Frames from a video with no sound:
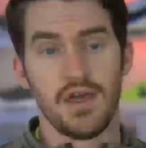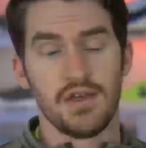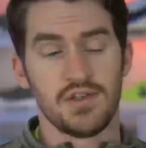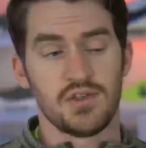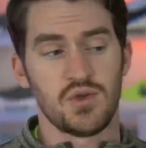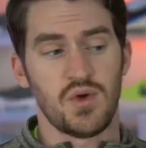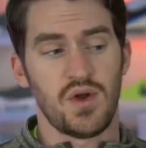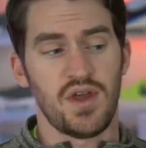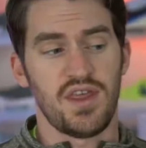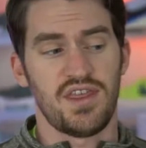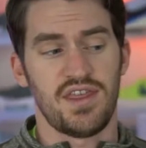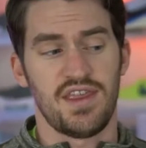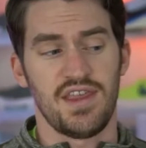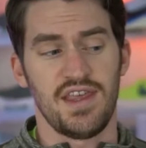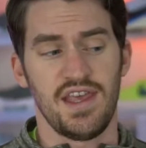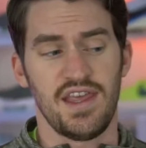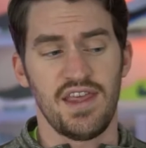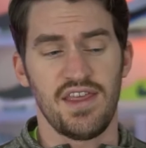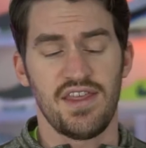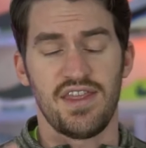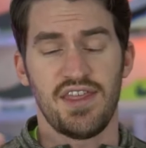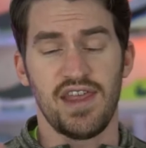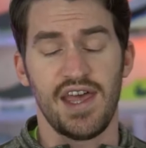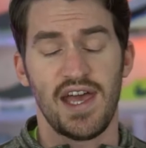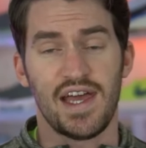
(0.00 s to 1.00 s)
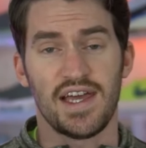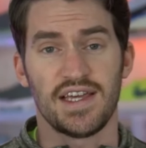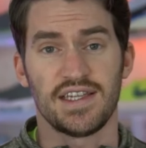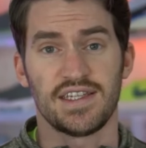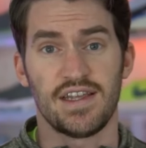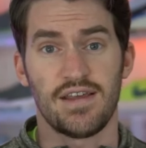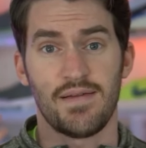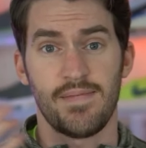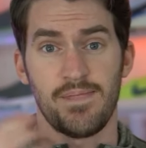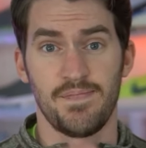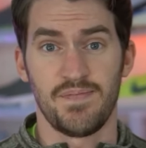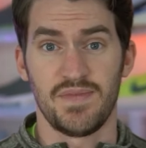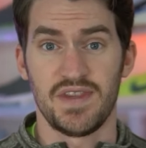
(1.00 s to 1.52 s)
So I think that
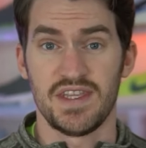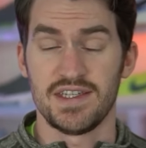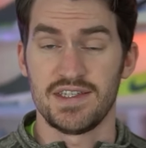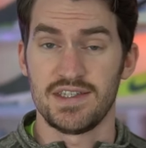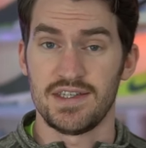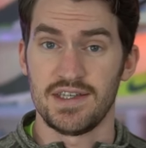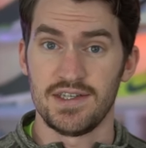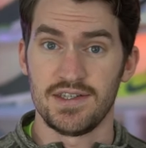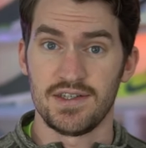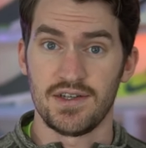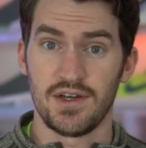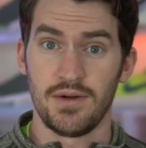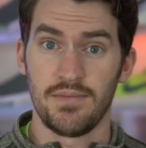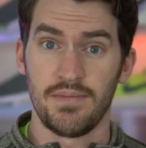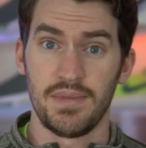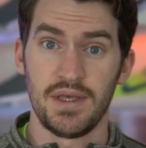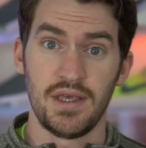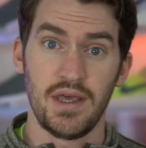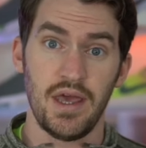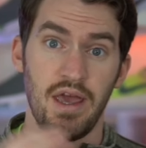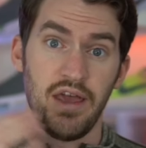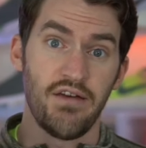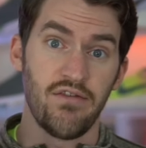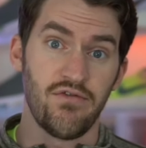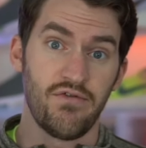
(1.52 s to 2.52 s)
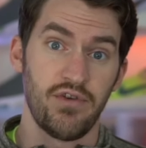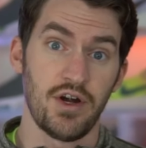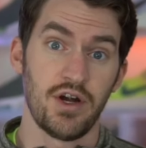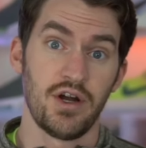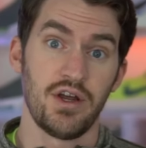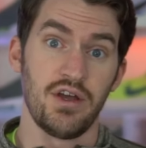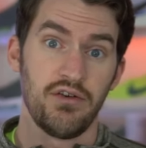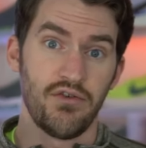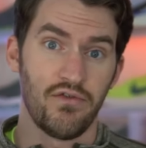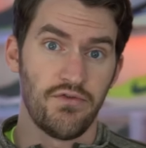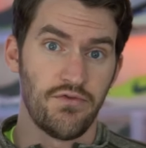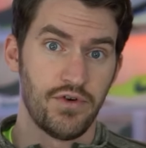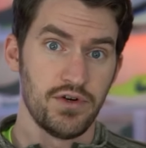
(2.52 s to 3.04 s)
this is going to be a
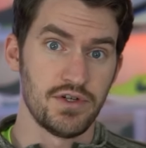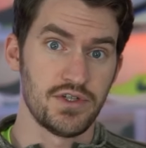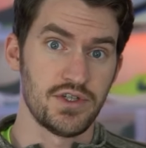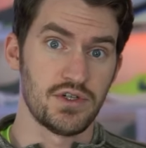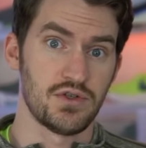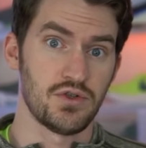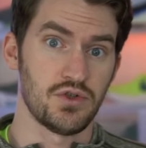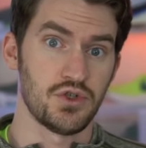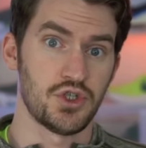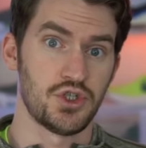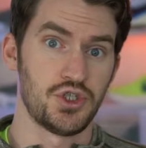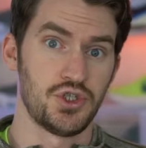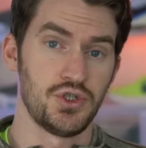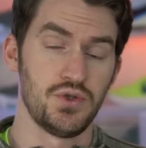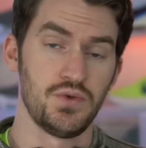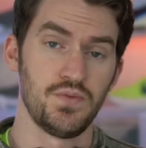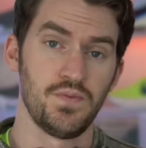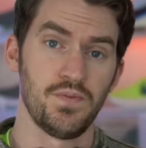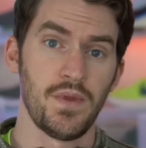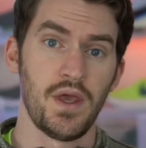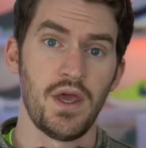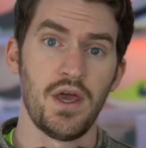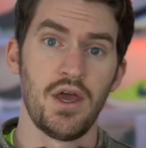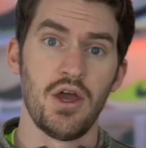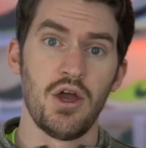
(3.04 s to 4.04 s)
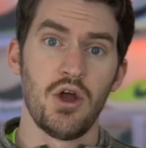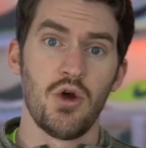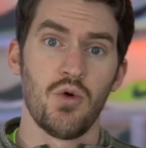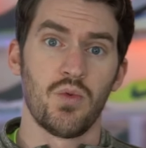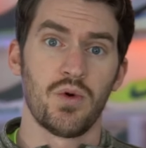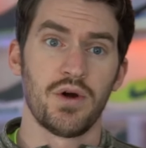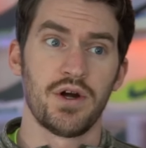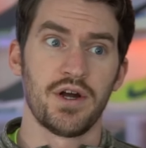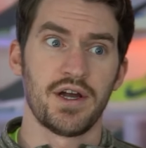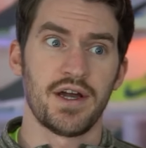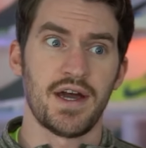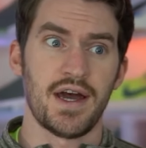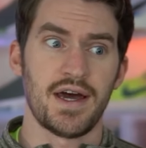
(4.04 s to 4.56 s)
very versatile shoe
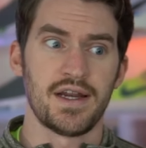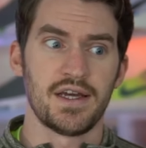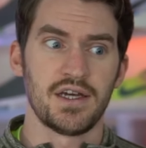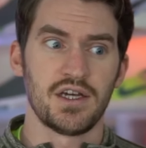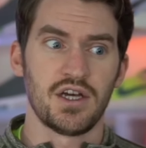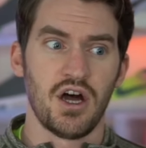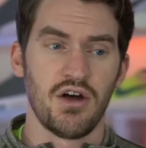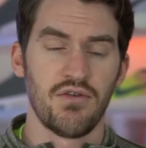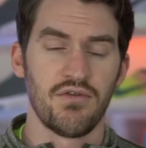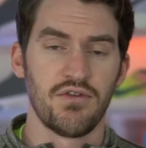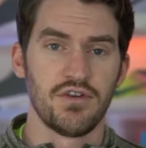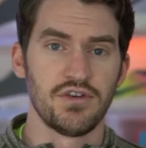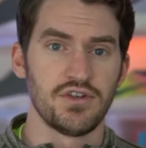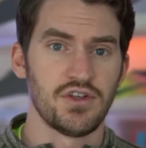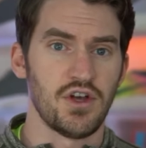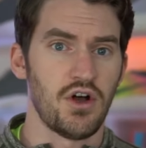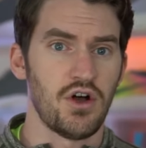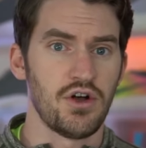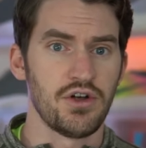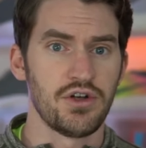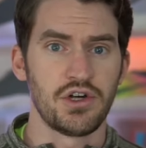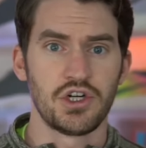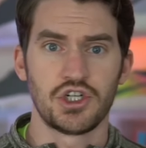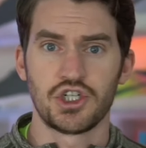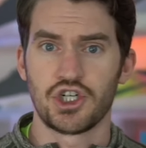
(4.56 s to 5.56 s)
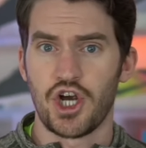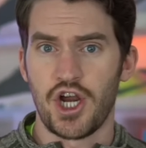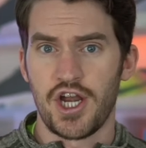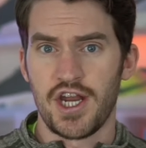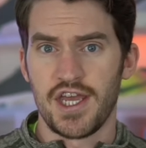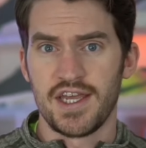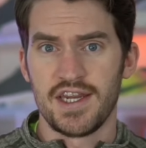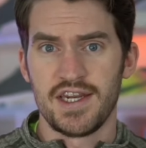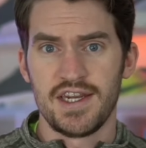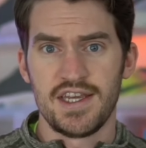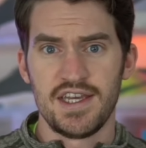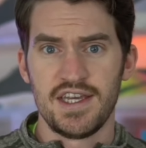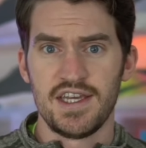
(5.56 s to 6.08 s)
where it kind of covers all your
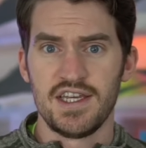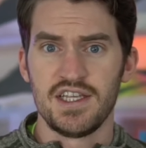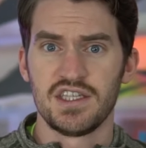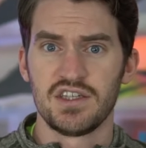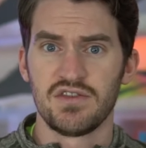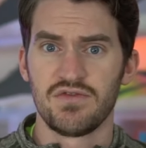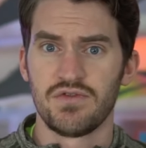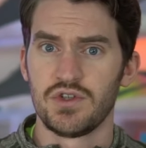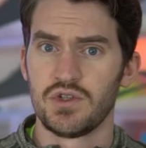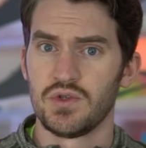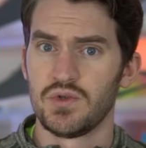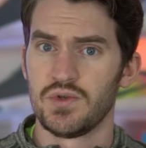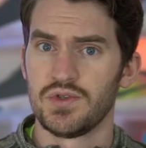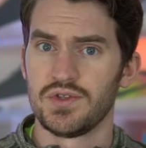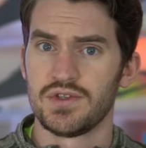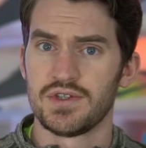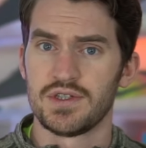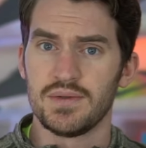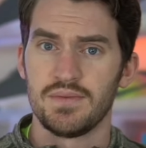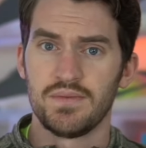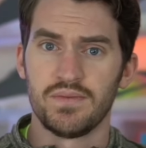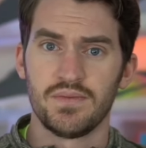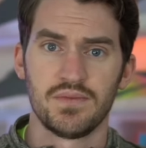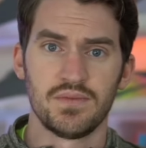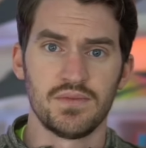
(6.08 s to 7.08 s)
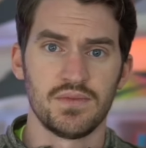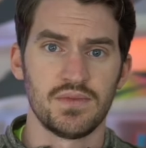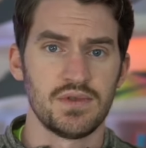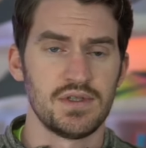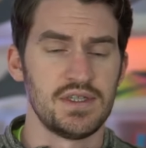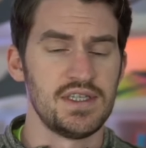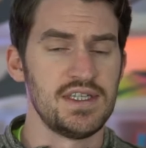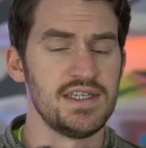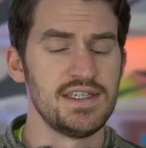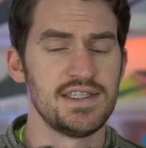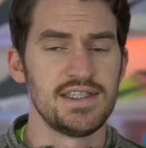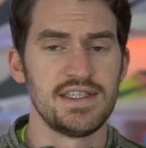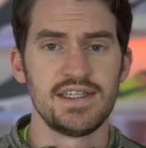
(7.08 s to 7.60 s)
training needs for doing some
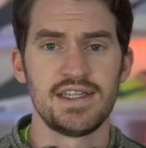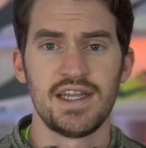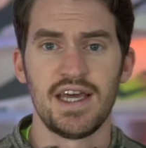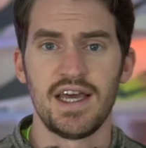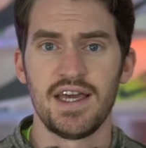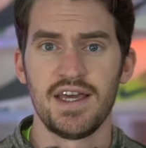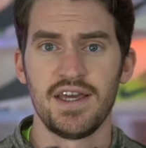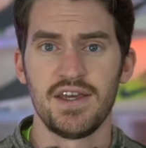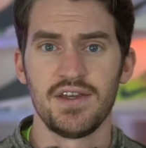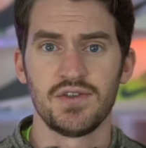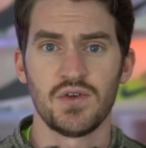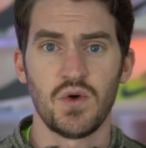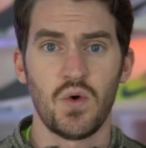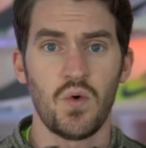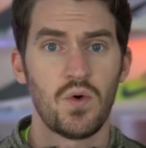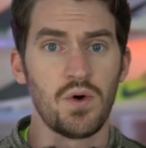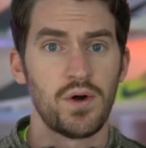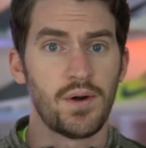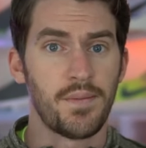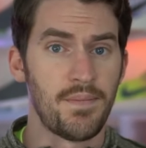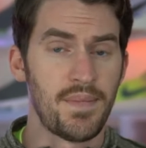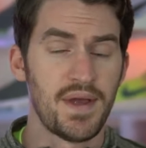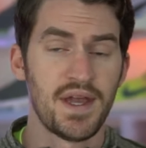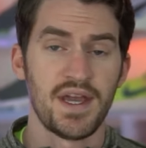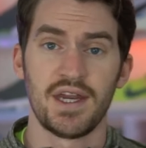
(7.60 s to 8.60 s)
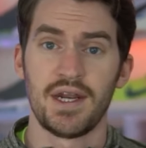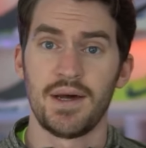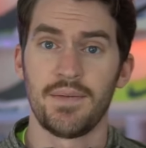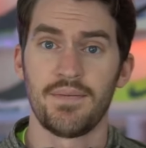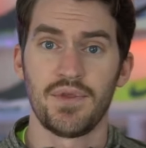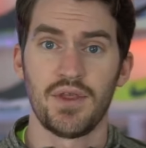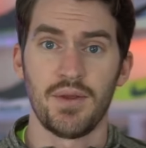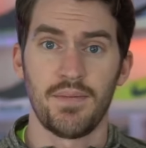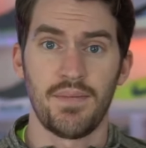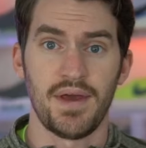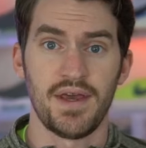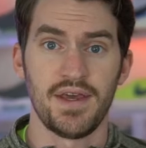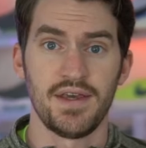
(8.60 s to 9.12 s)
easy days or picking up
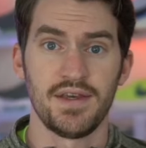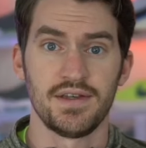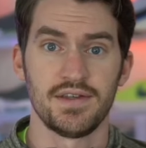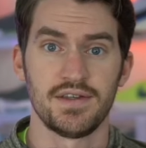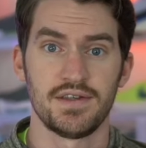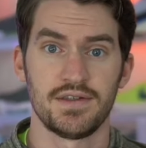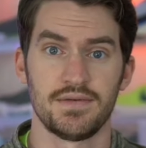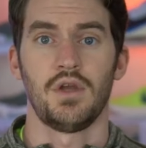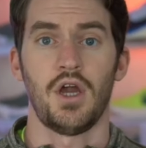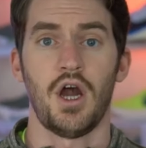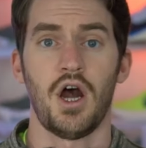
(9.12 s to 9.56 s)
the pace.